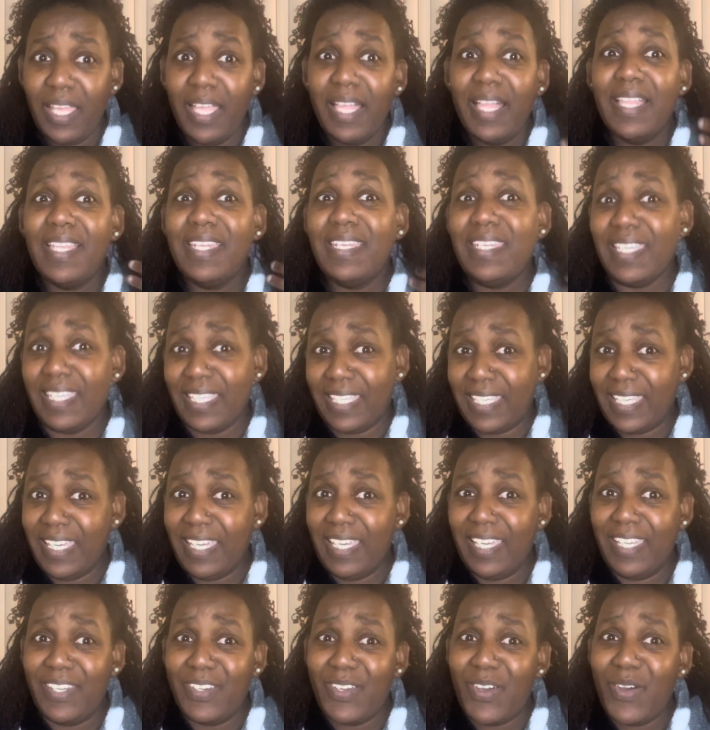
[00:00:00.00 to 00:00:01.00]
than
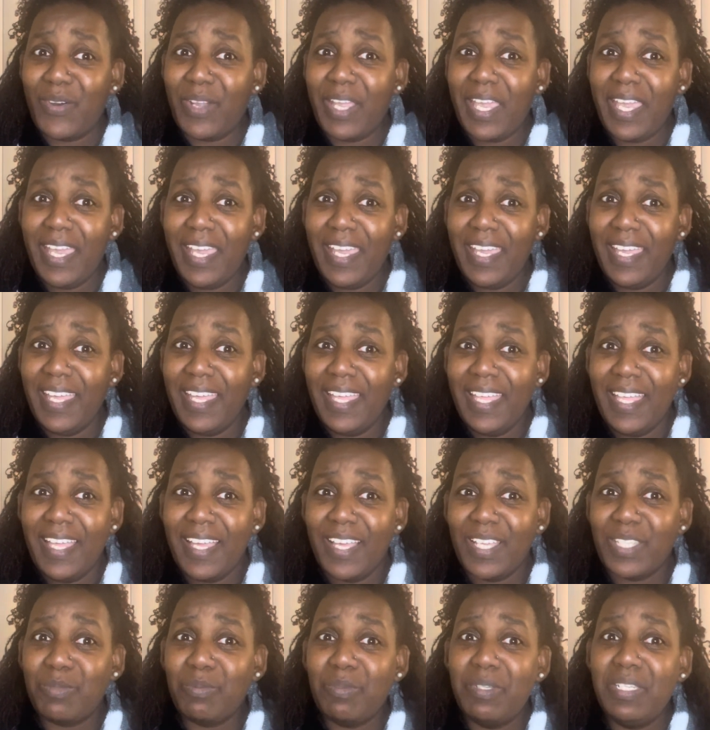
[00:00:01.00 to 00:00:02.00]
Ken, okay?
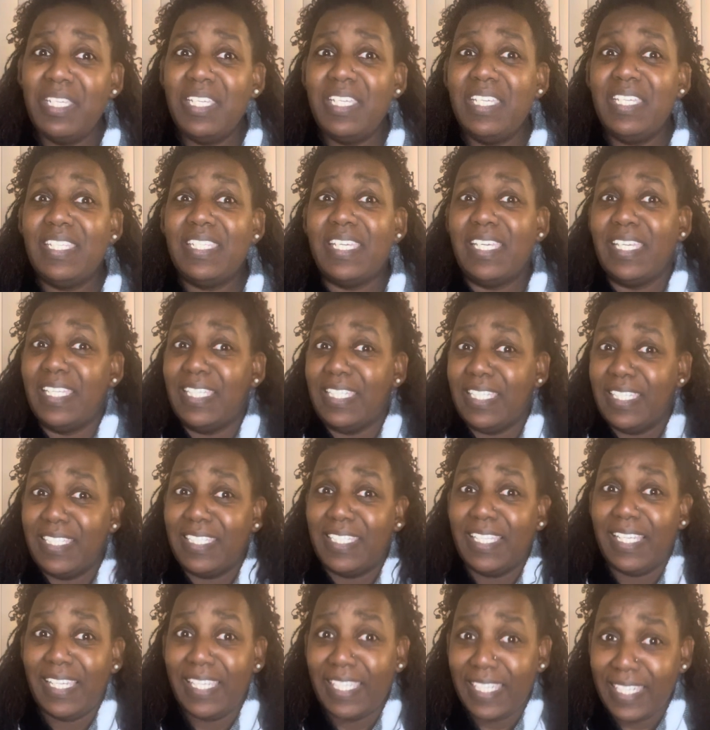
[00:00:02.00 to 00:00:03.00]
Because we need
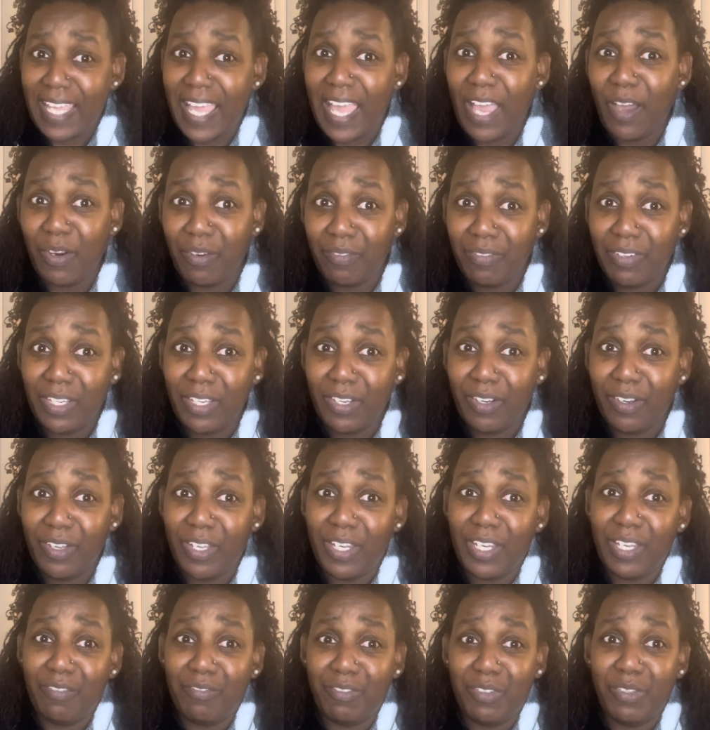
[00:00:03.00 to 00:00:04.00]
Dylan out of here.
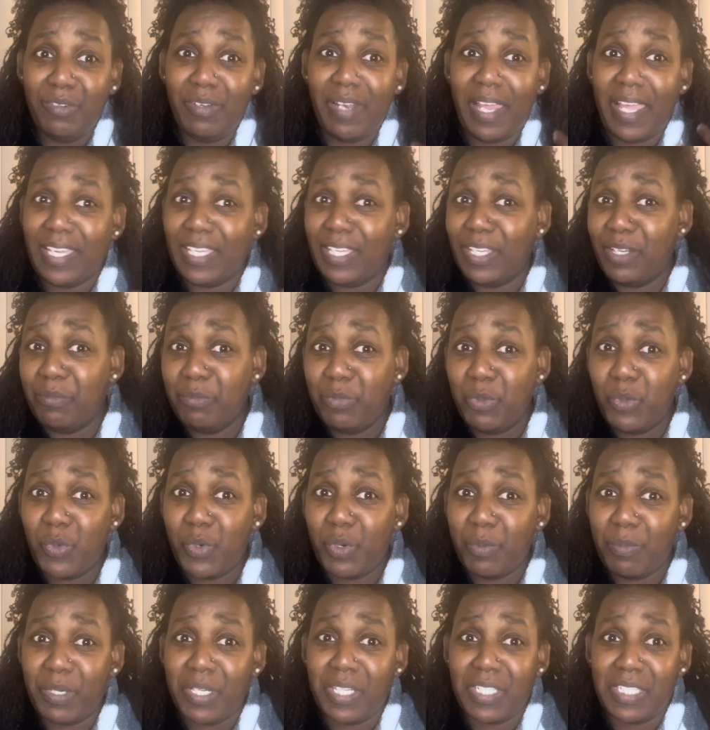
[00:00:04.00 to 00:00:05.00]
And if you like him
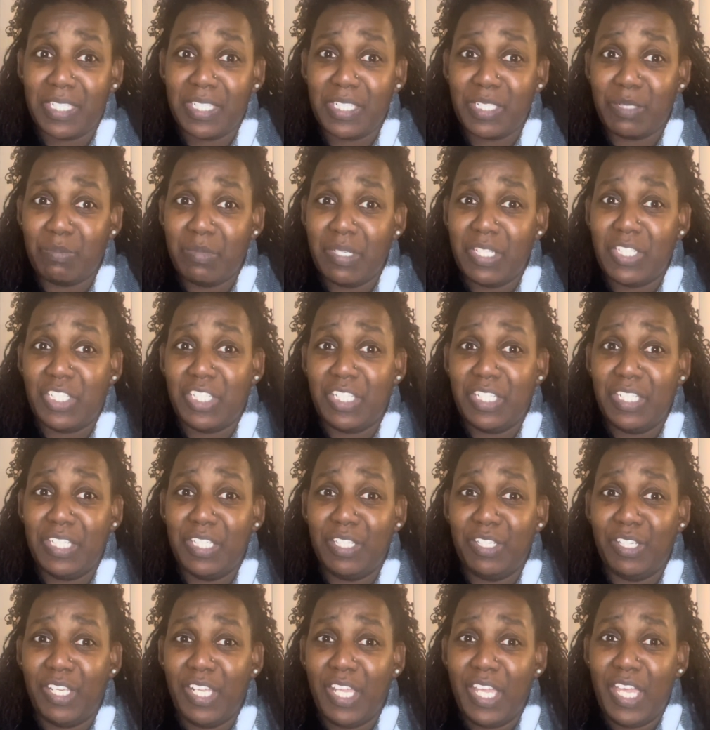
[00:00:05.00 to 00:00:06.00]
more because of this
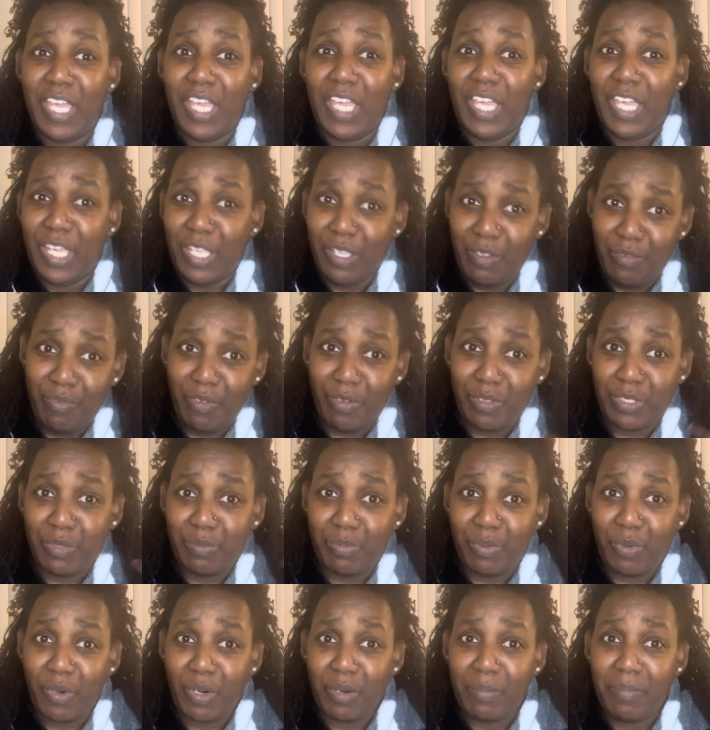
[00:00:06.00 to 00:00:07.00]
mission, you feel
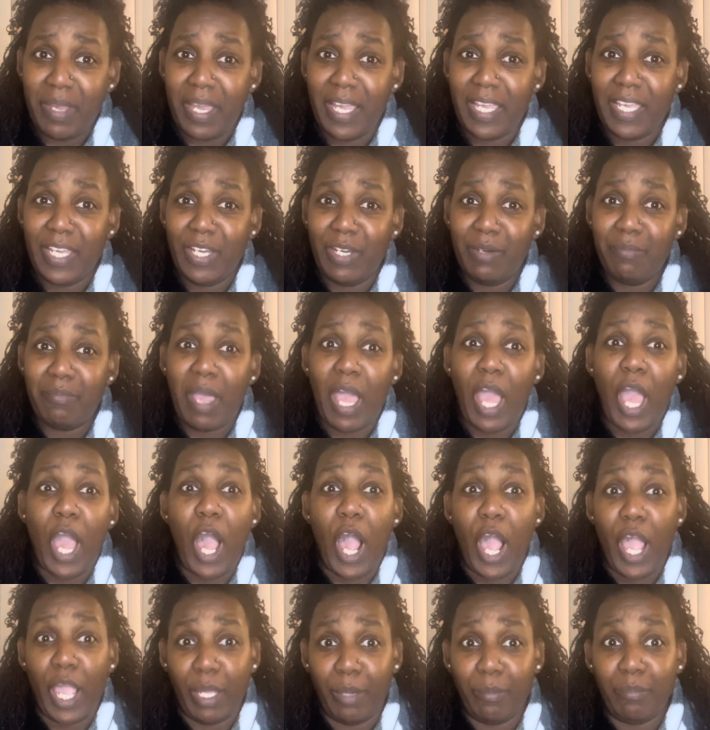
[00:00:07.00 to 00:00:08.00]
supported by him,
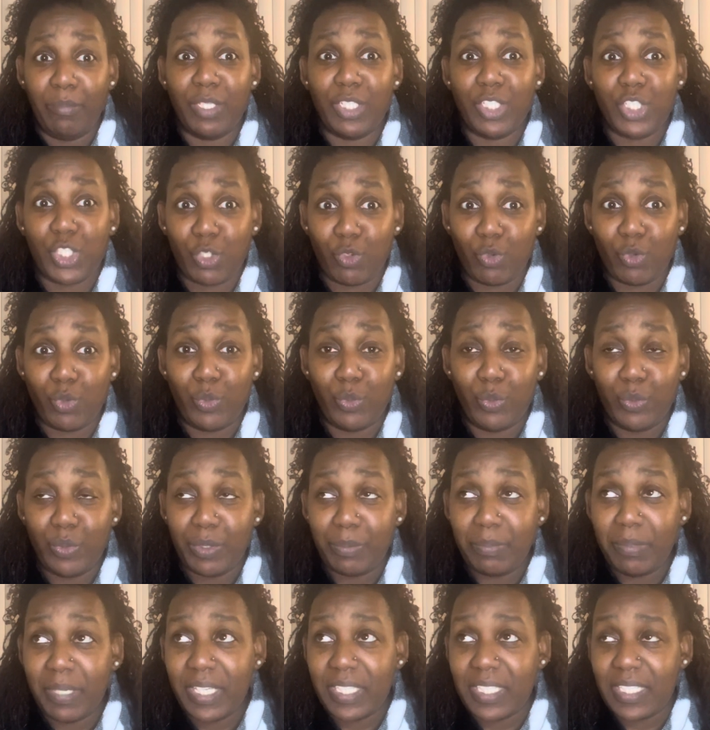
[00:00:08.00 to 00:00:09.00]
I'm
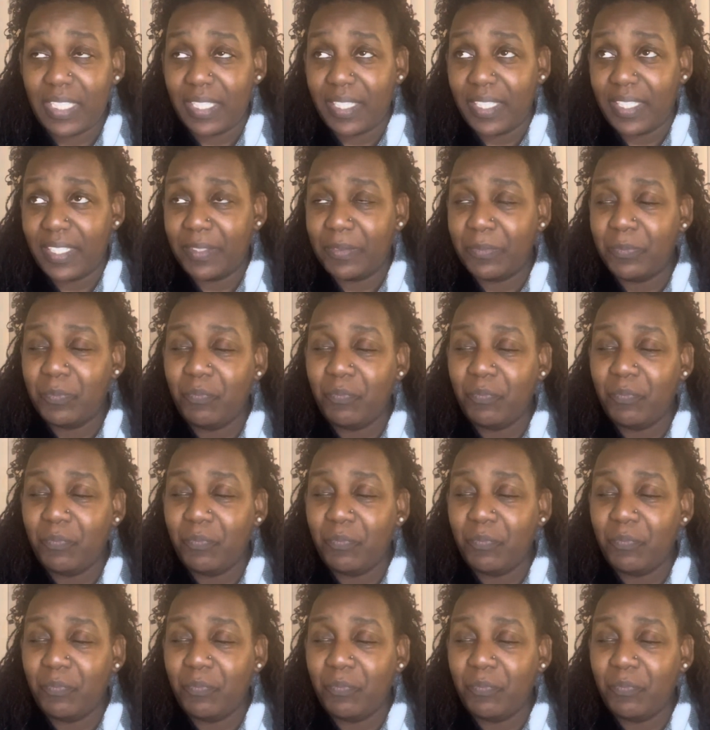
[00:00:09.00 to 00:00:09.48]
screwed, basically.